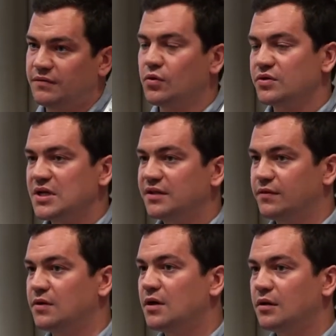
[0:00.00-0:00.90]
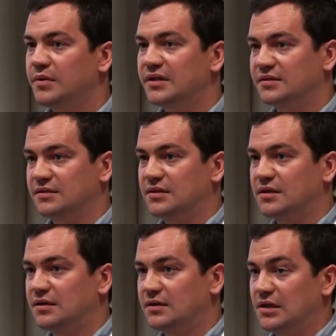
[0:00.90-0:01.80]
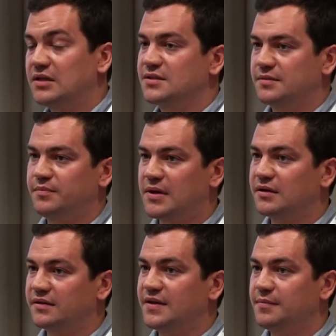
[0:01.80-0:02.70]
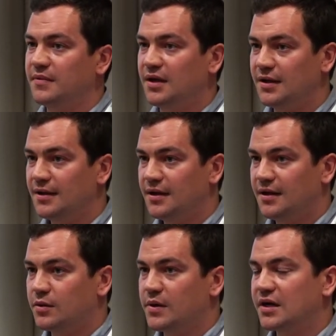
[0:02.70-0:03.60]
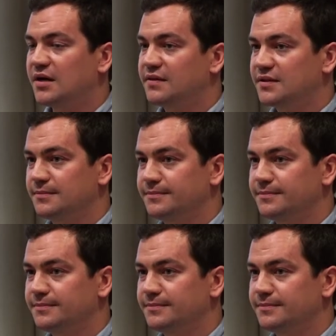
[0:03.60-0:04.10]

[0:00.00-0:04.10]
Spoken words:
Of course, not for all, but at least part of them are well covered.